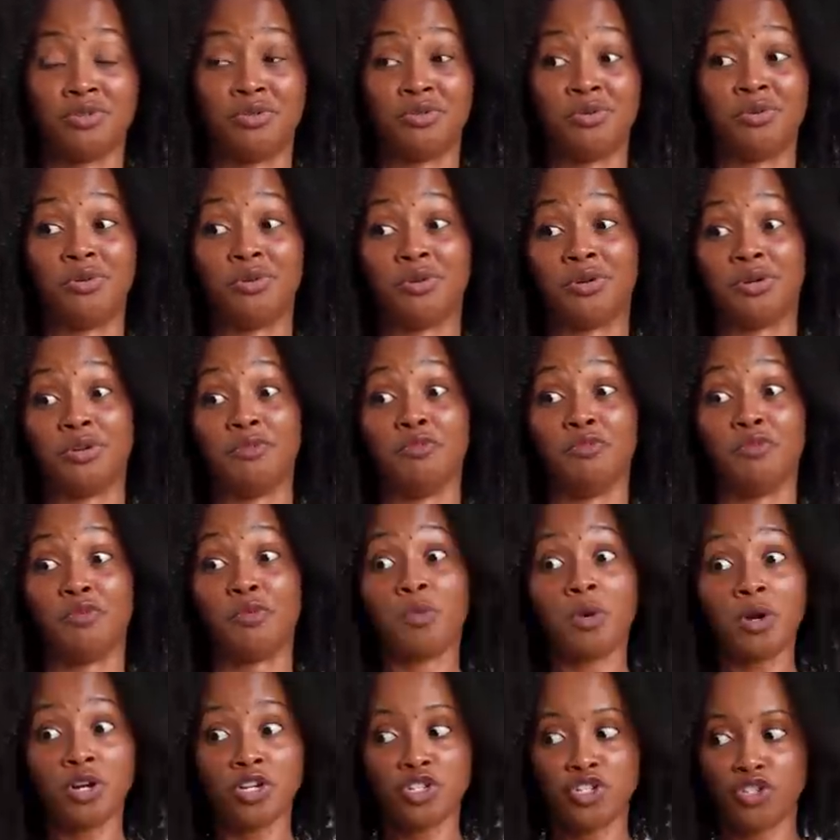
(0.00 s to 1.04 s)
or even
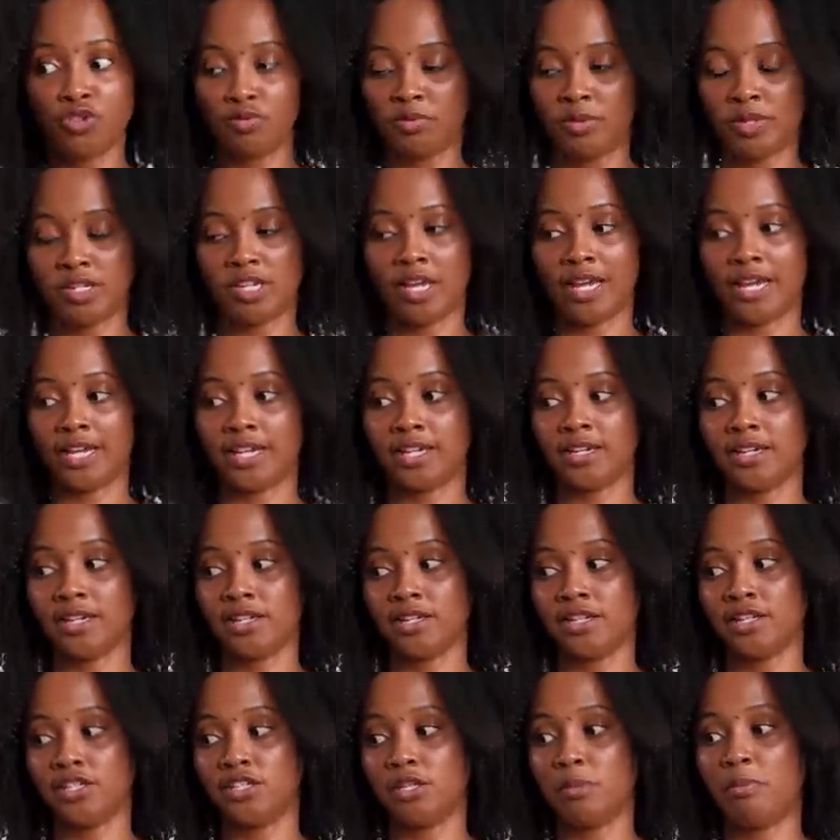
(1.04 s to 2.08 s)
worse, you've been like
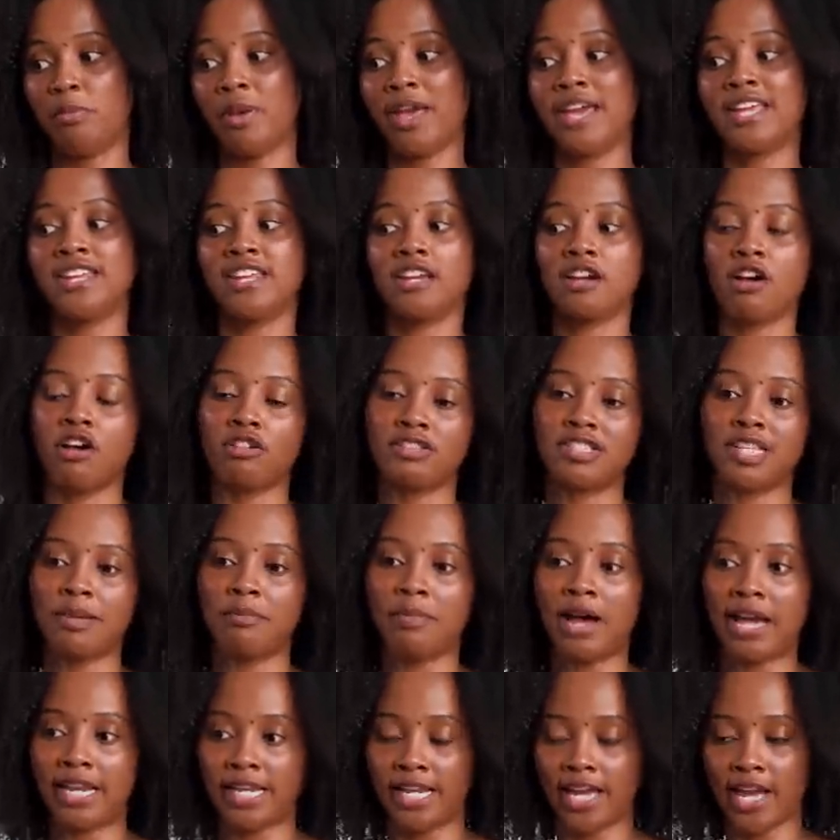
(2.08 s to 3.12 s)
depending on
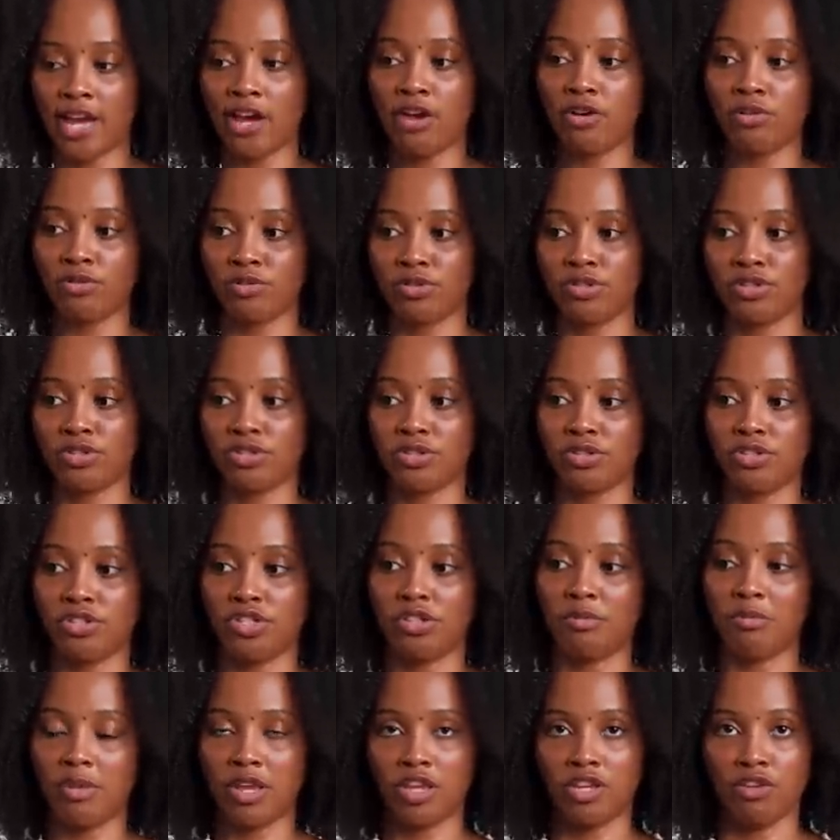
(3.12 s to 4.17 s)
somebody else
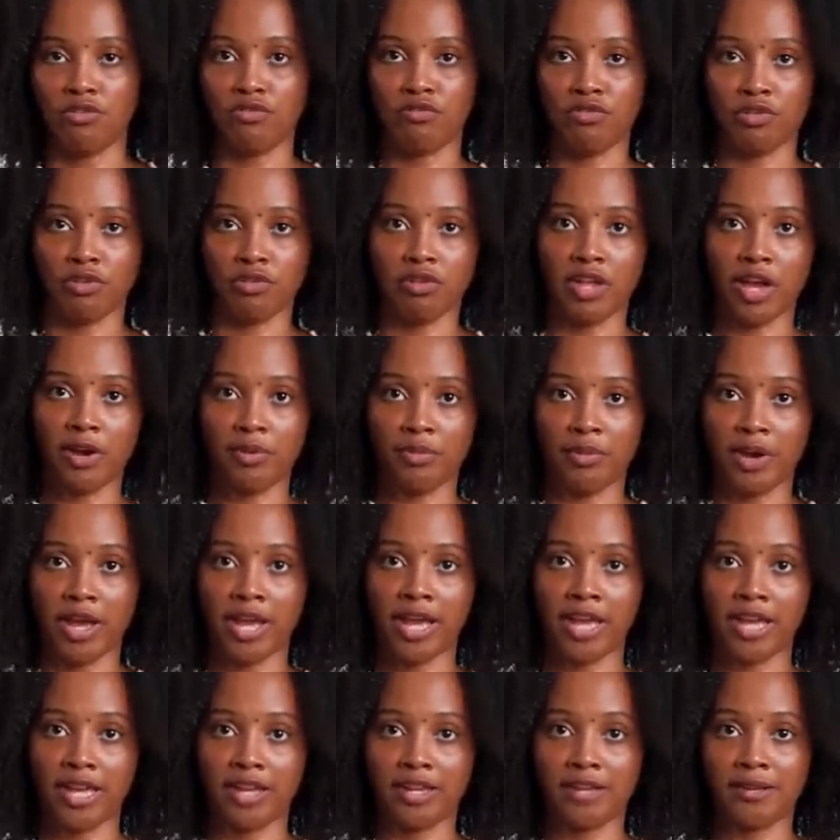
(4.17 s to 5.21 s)
to make you feel that
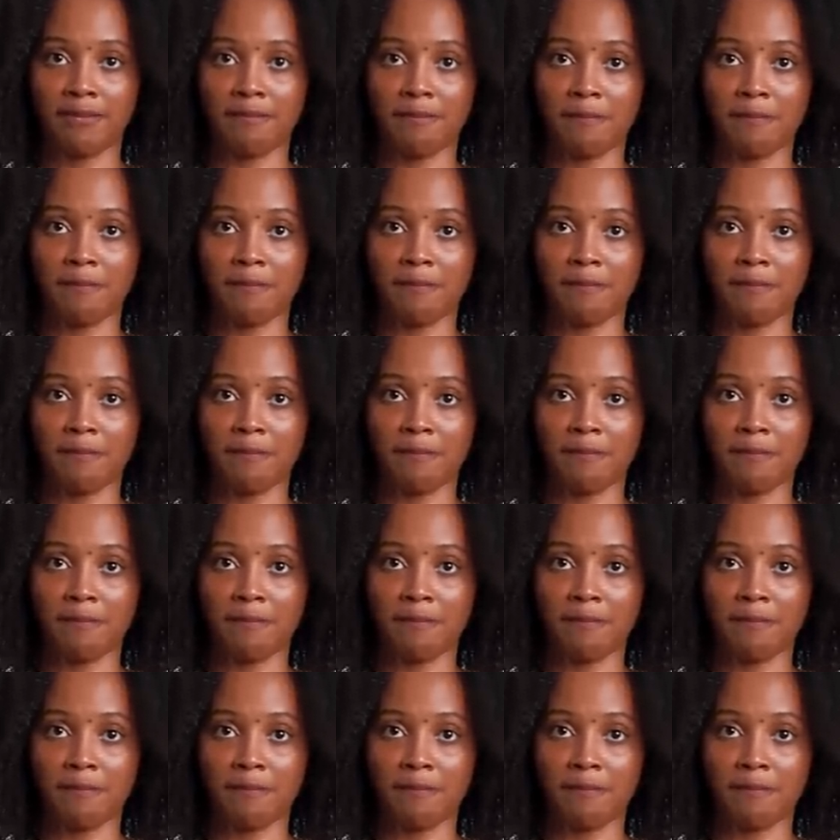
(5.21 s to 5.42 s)
way,